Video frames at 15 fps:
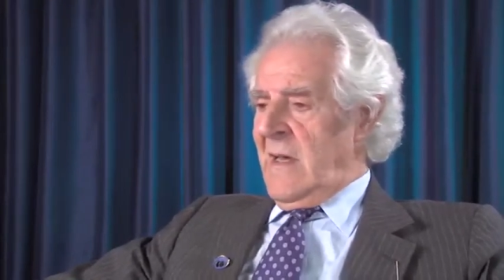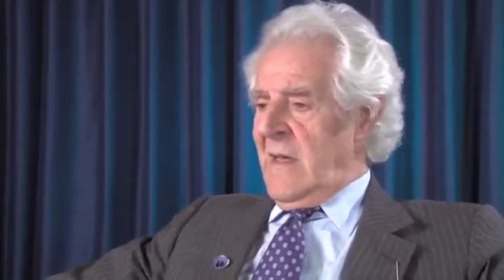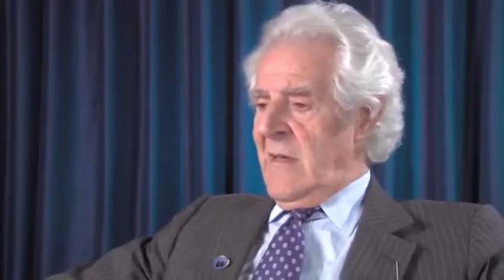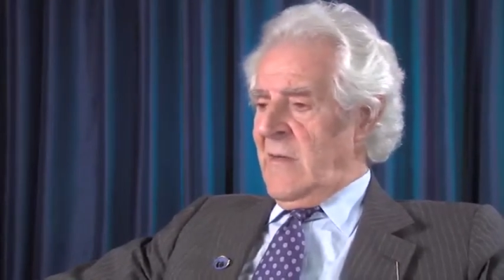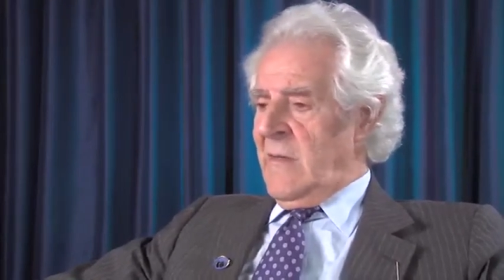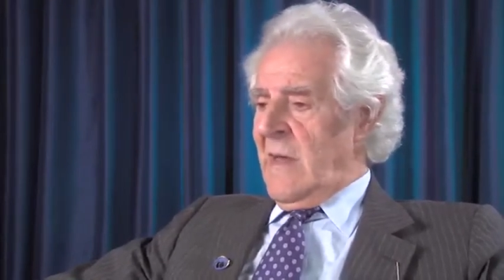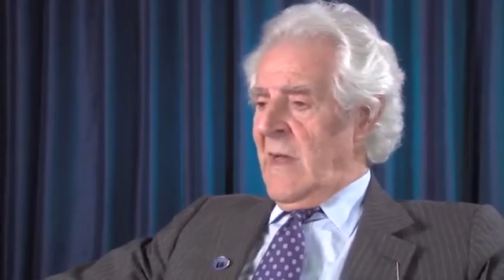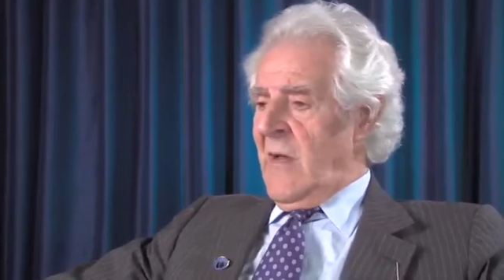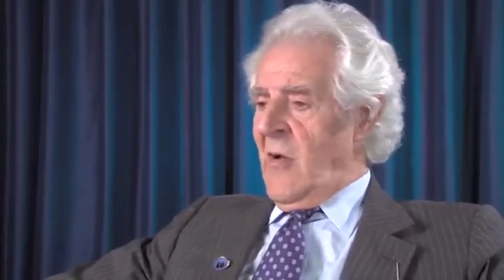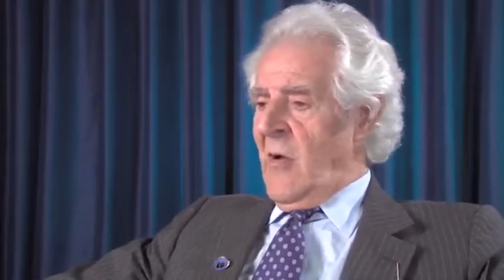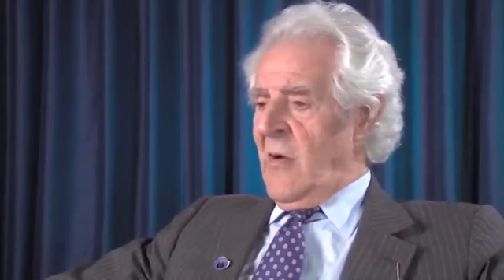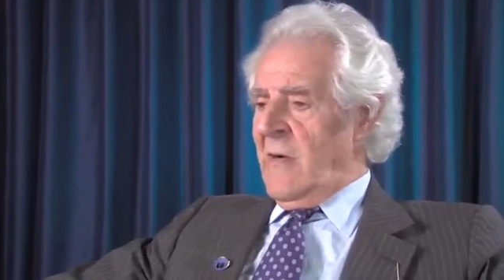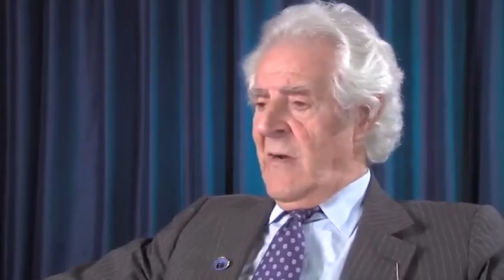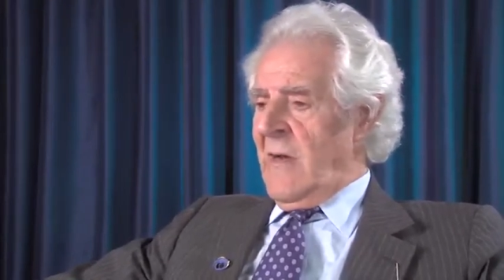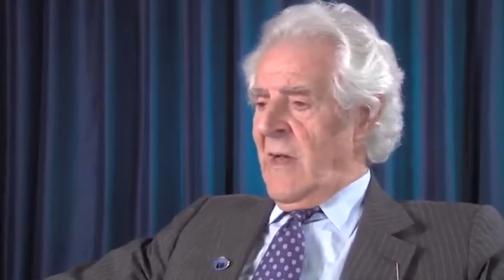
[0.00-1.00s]
and to my
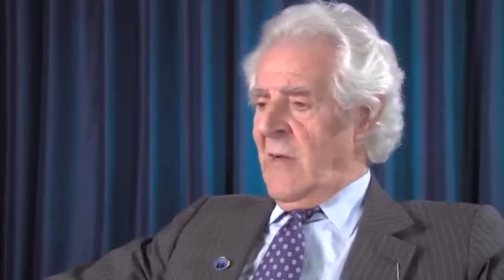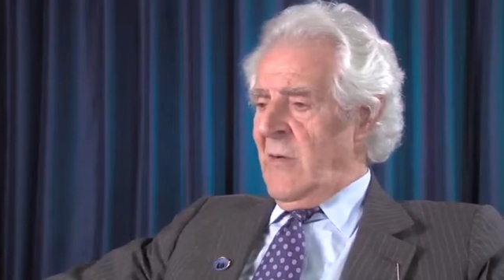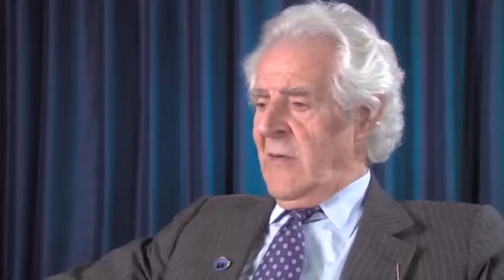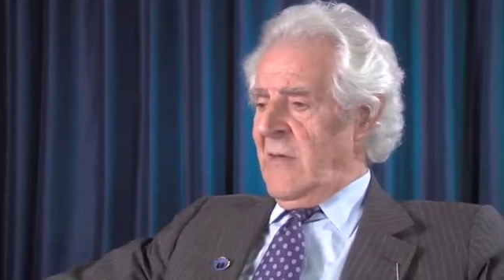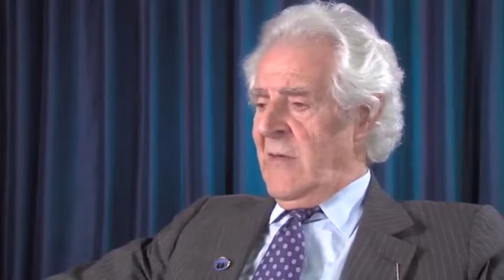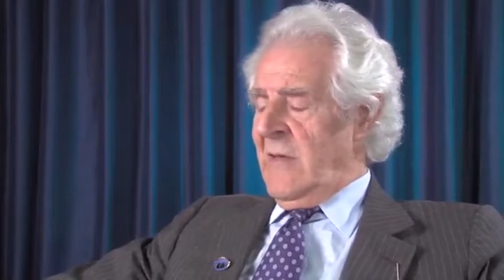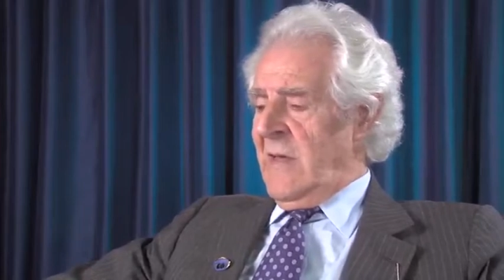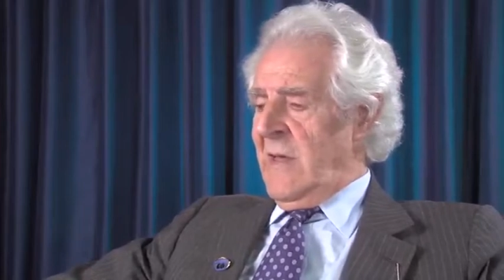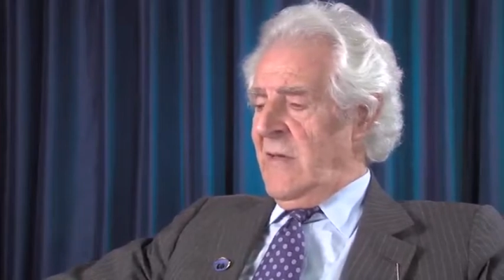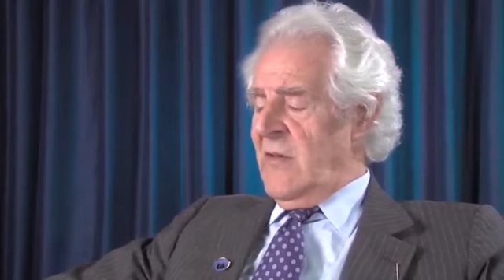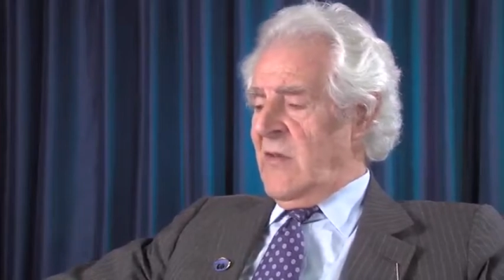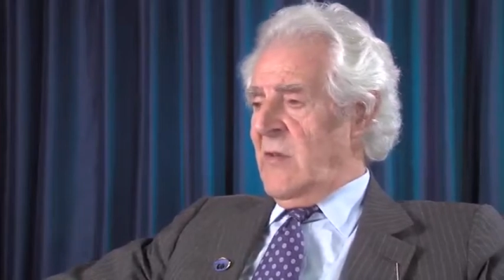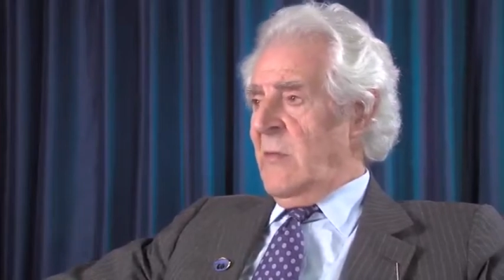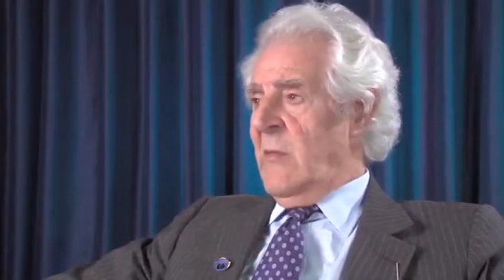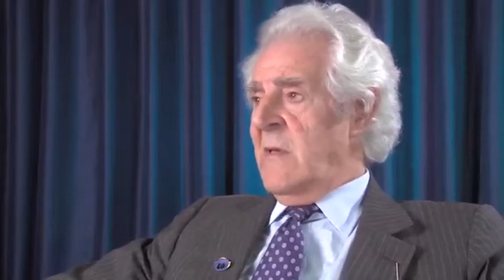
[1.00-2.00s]
horror, I looked at the
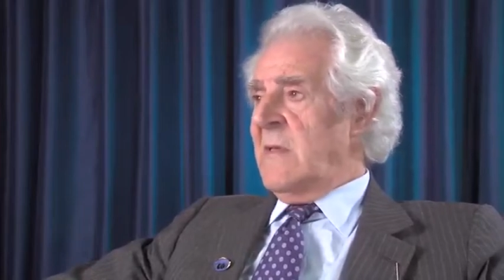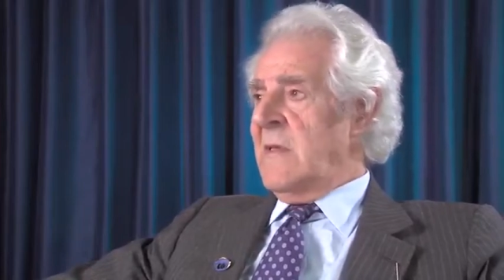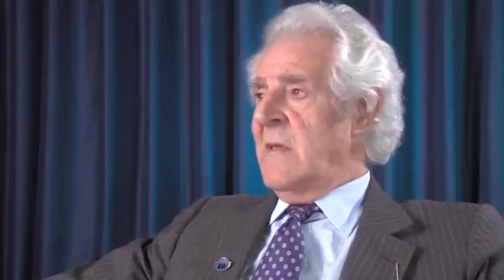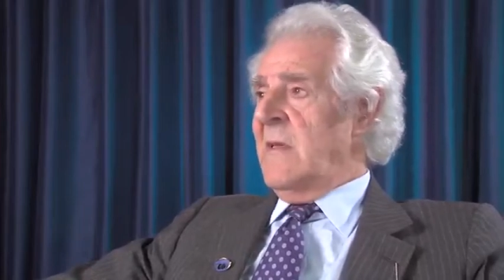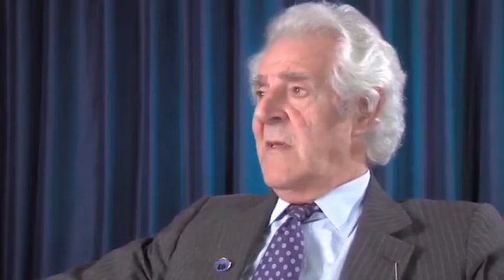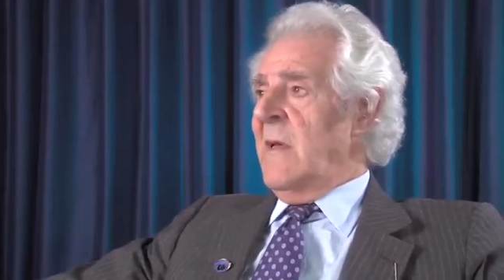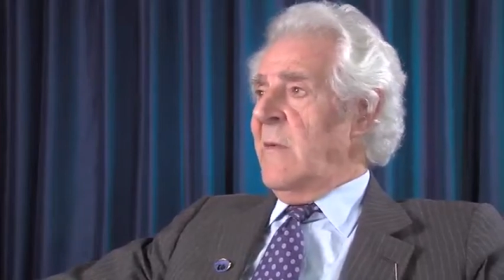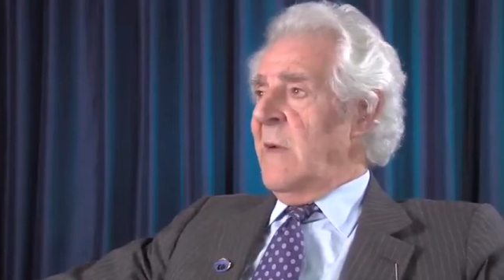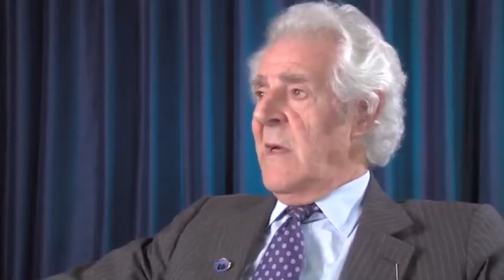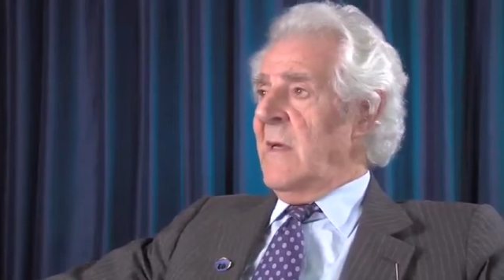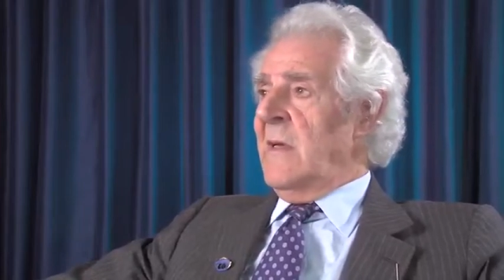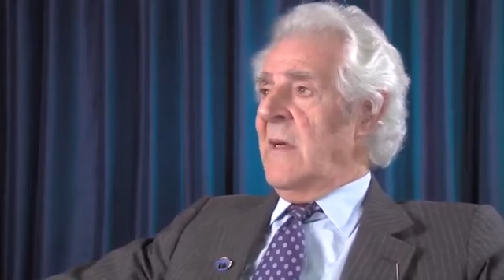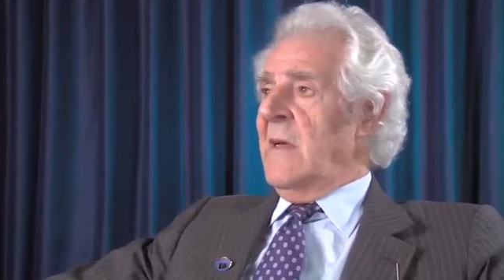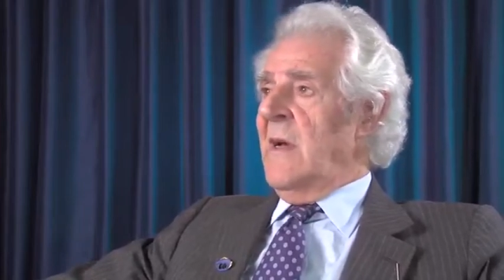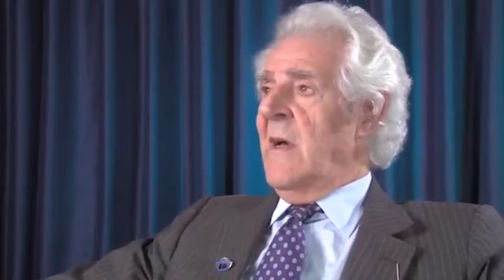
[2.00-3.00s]
instruments that they were
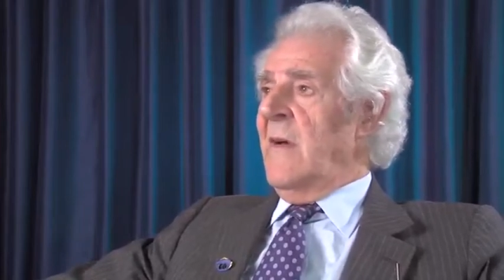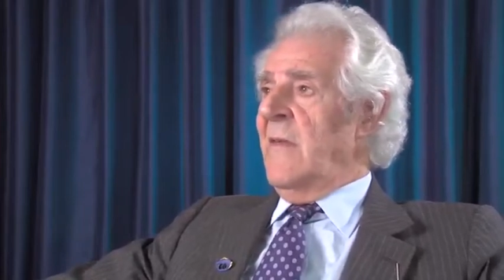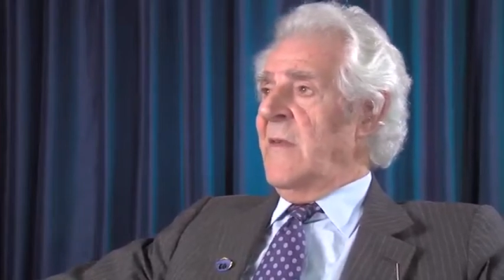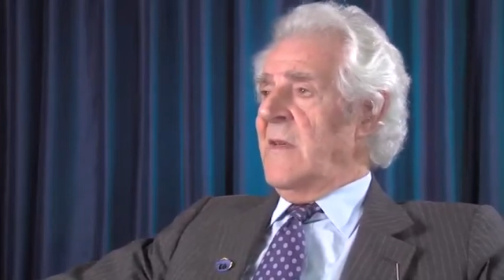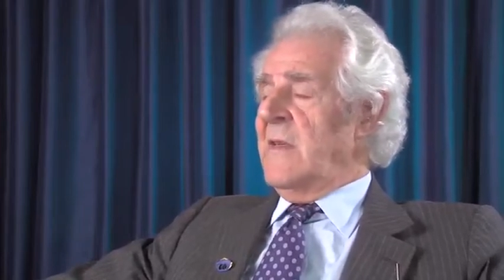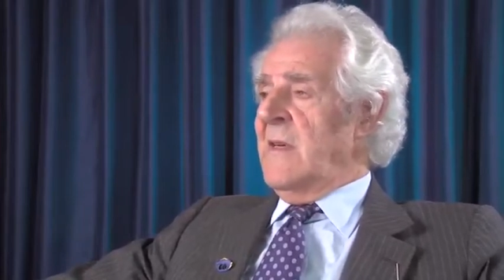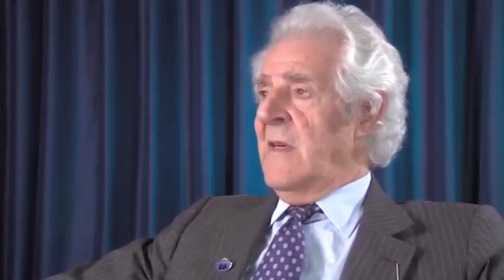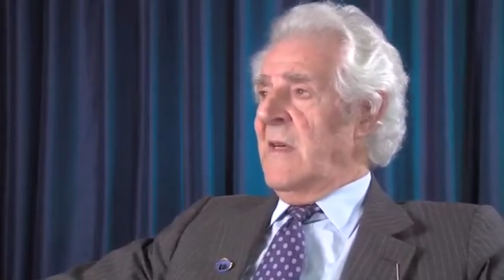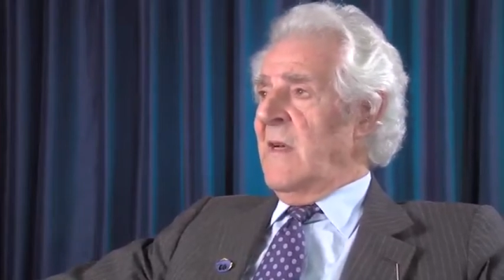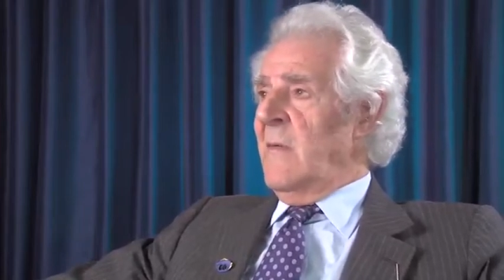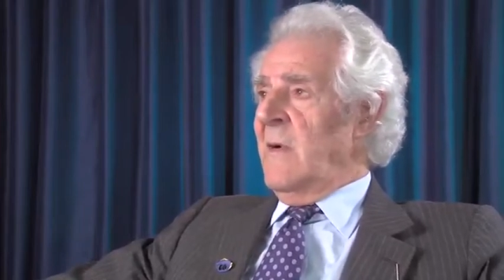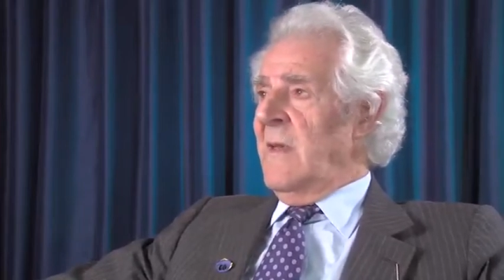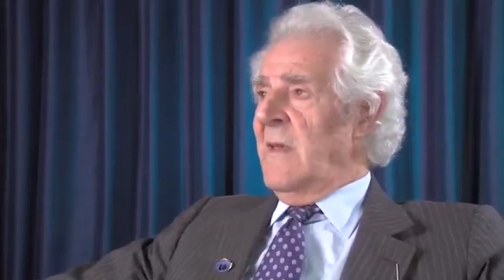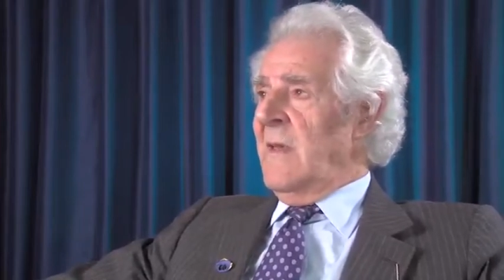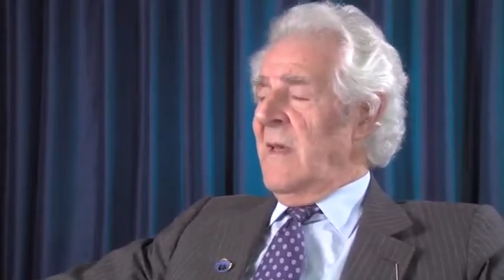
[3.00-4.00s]
going to carve the turkey
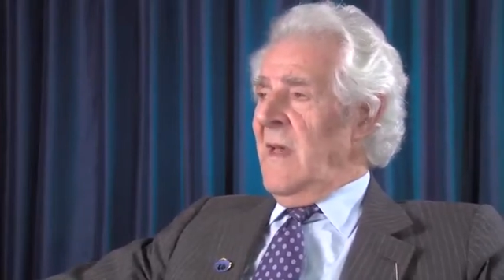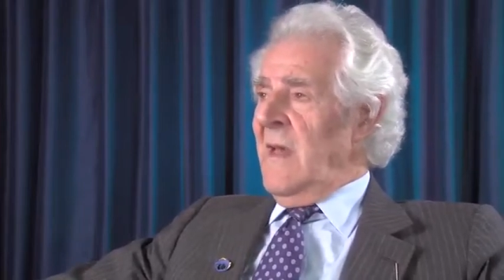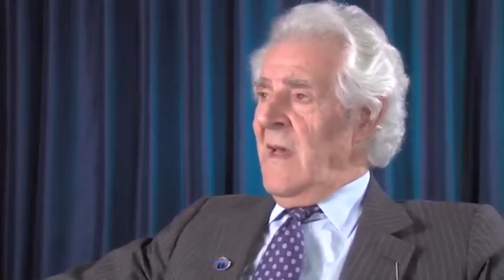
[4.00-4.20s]
with,